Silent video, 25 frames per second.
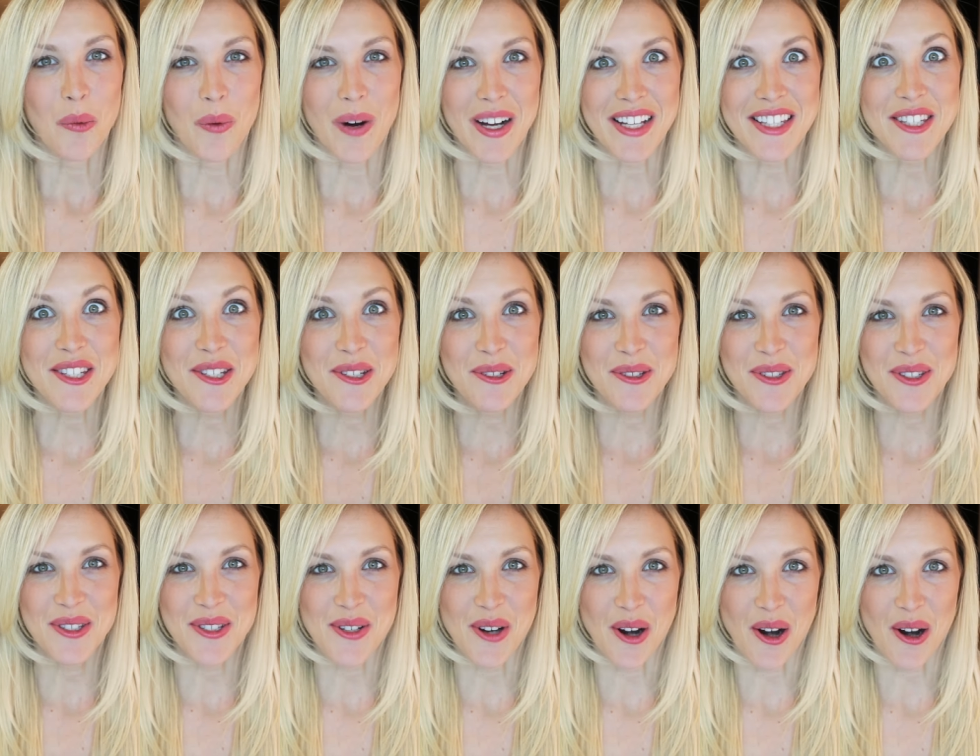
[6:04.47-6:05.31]
Once you
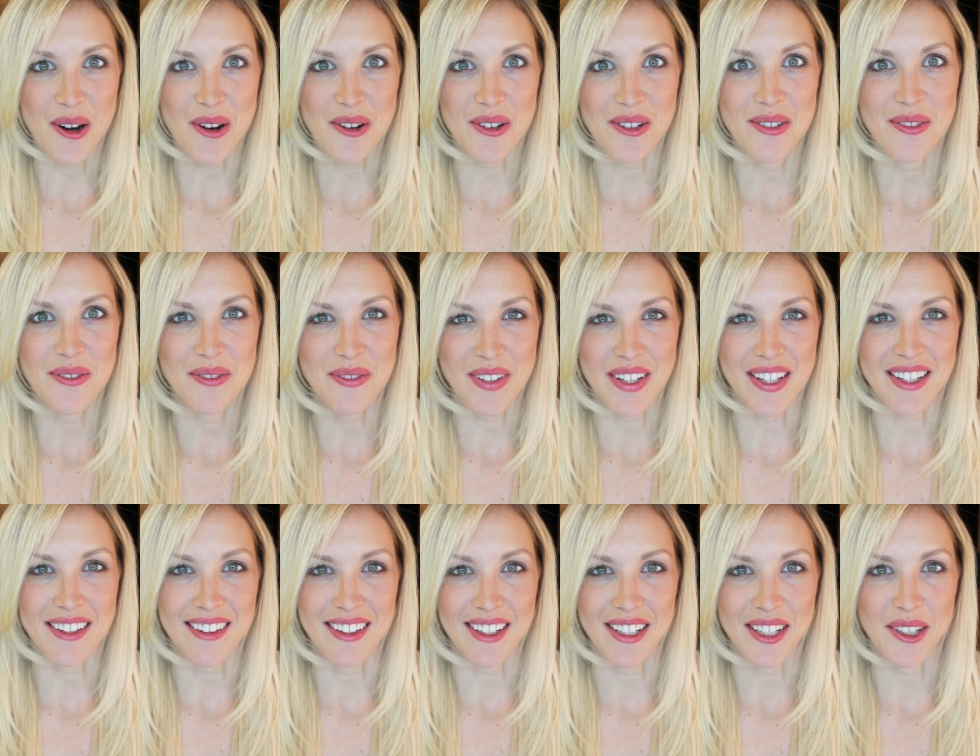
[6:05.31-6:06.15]
start
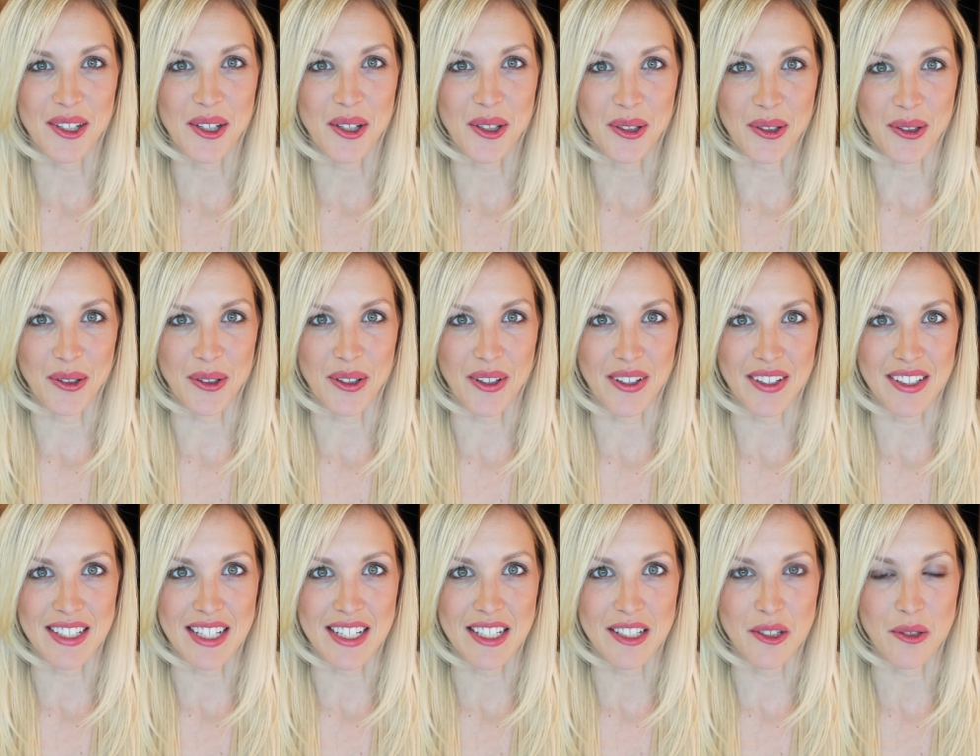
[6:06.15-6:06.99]
feeling
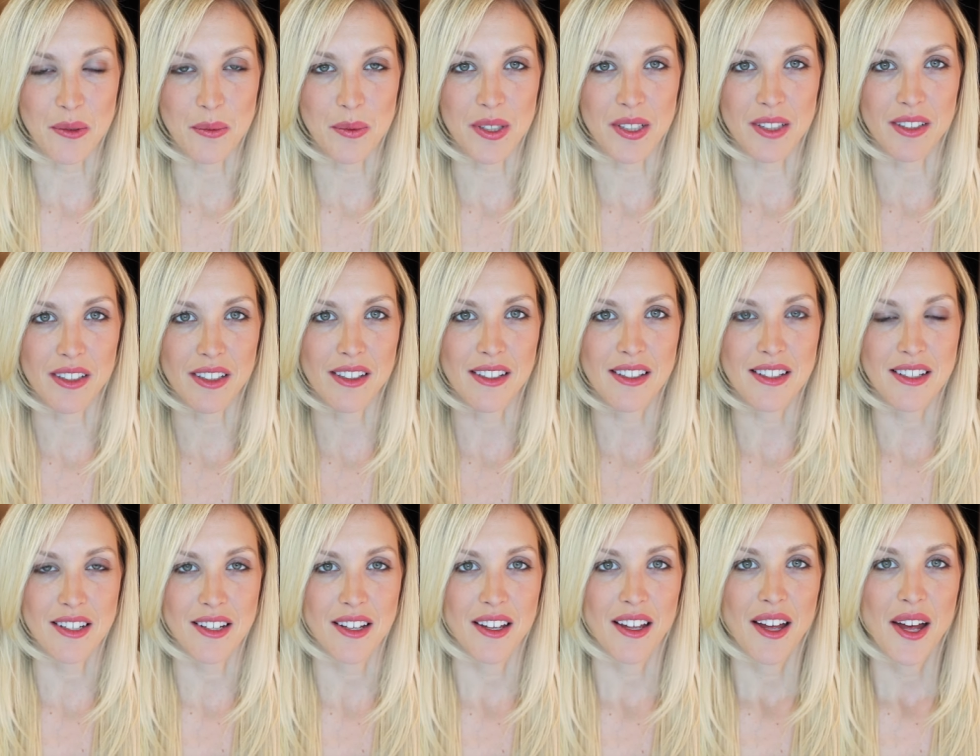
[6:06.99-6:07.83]
good, and you will,
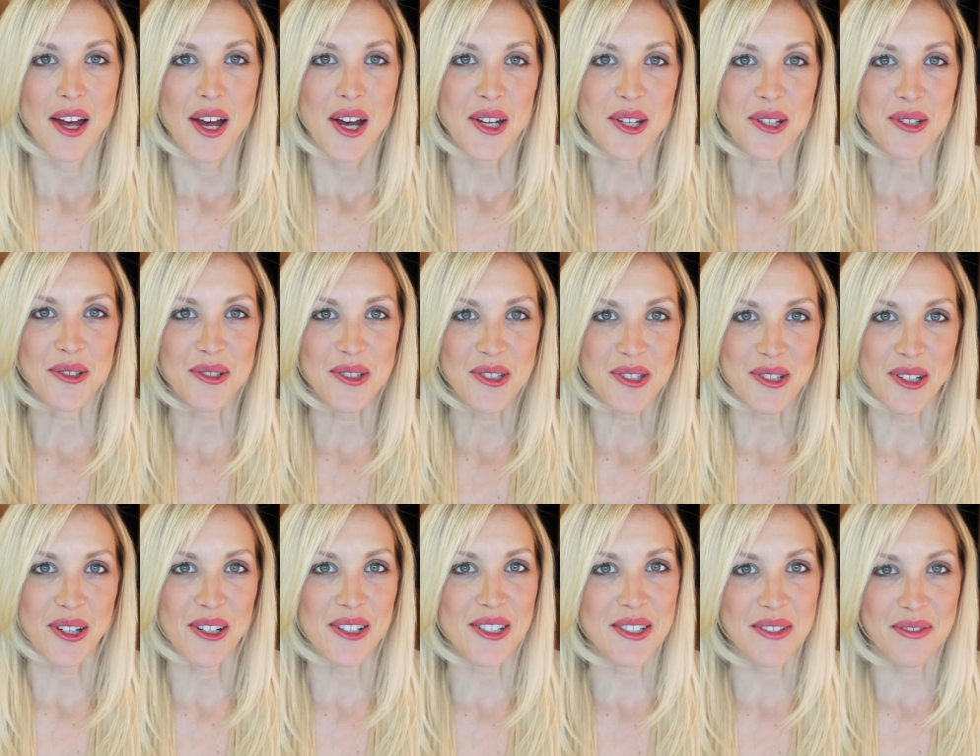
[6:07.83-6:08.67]
you'll
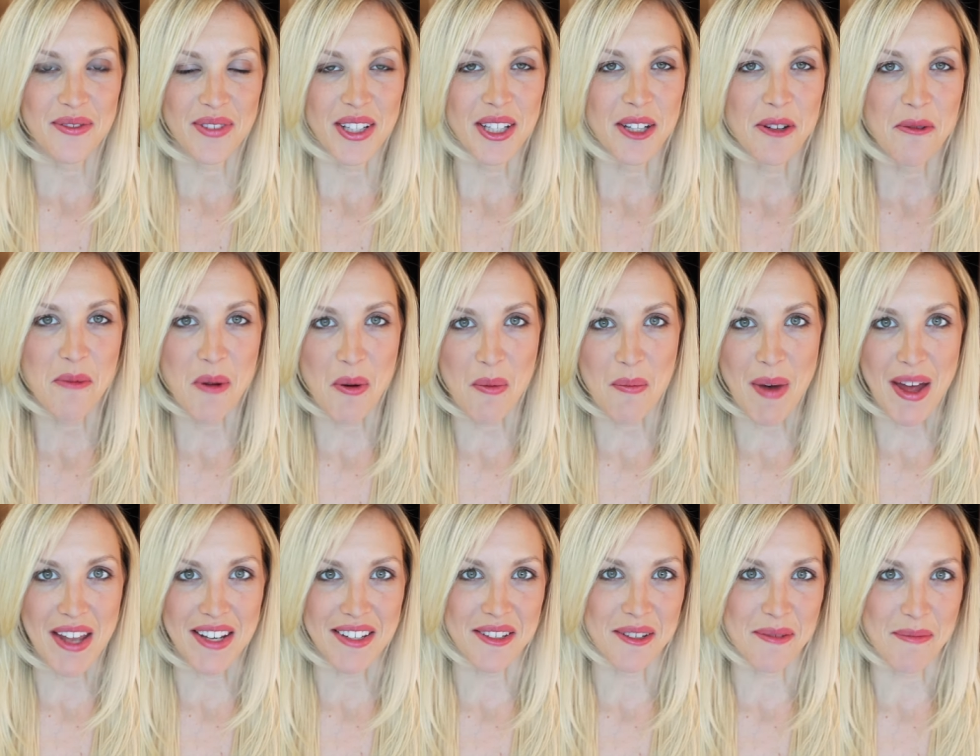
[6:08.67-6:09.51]
start to feel
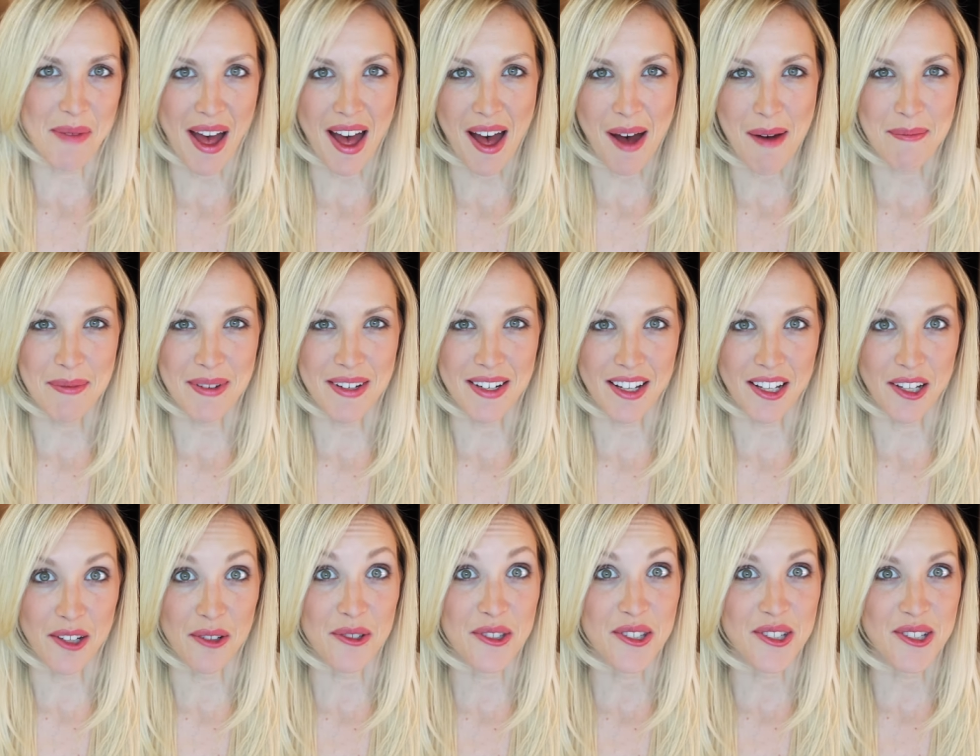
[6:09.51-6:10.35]
momentum
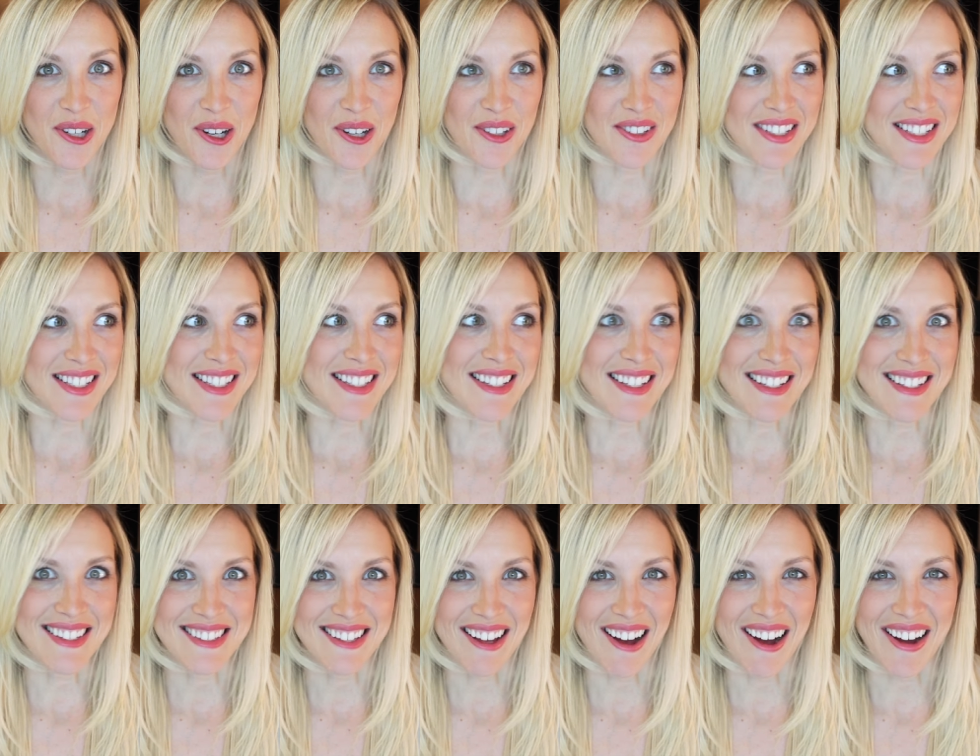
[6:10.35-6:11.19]
happening, you'll start to see
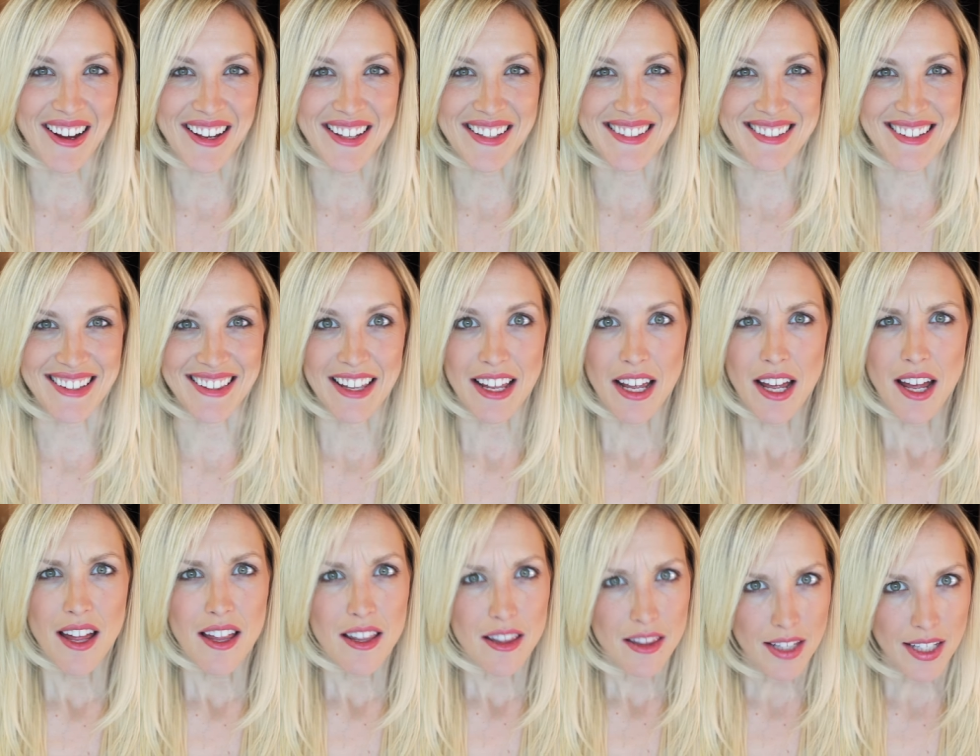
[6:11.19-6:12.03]
signs, and
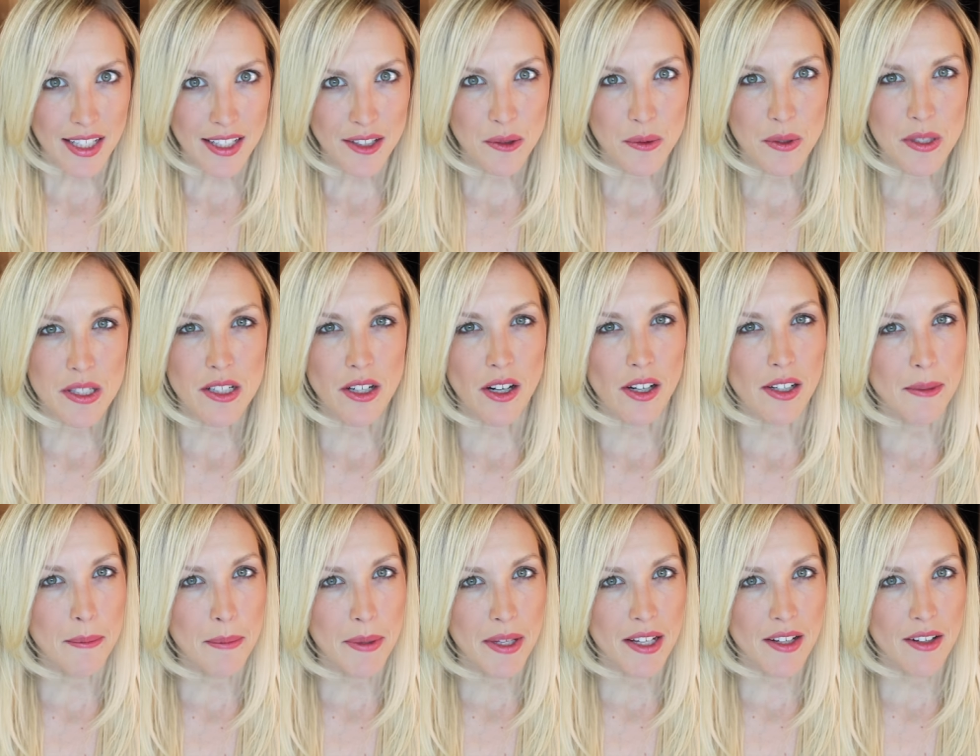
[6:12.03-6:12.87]
things will start
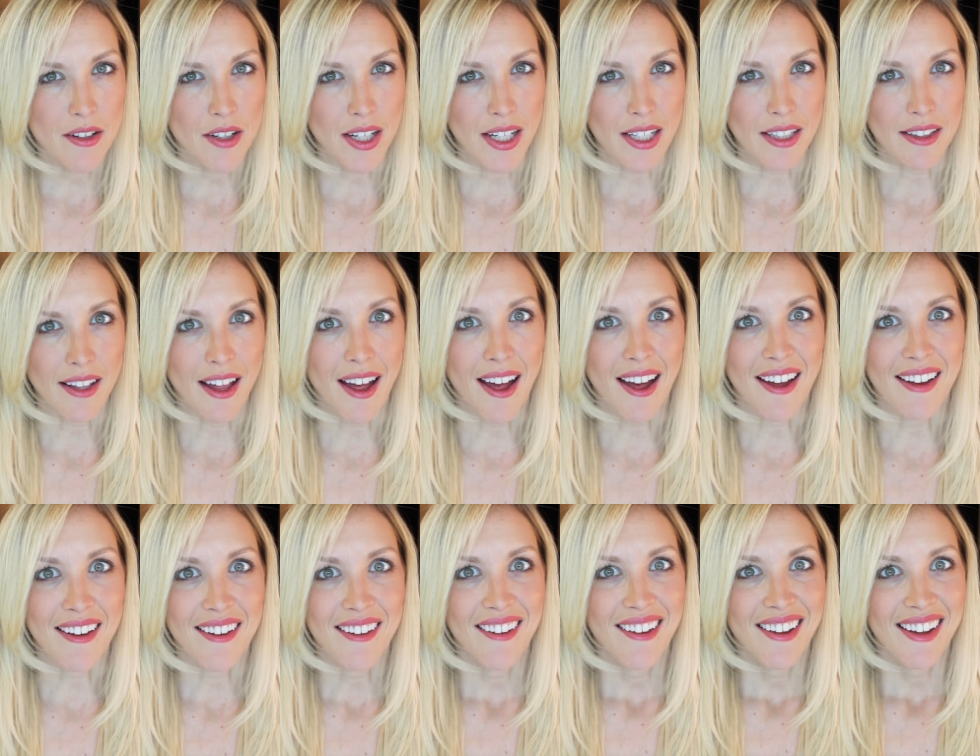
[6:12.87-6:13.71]
appearing
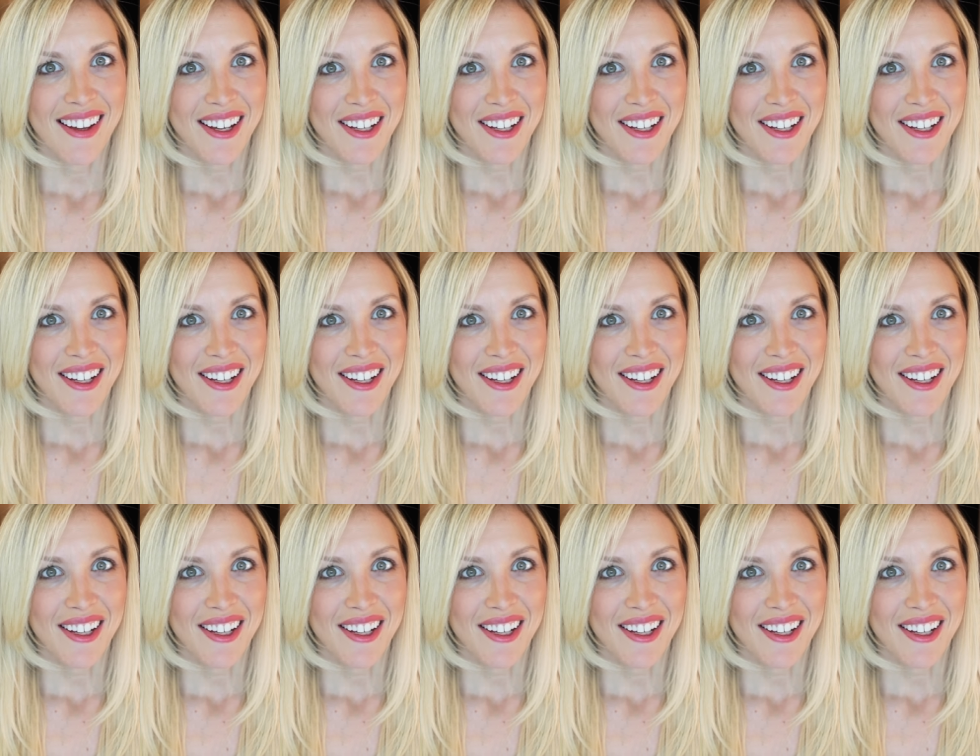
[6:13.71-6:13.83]
that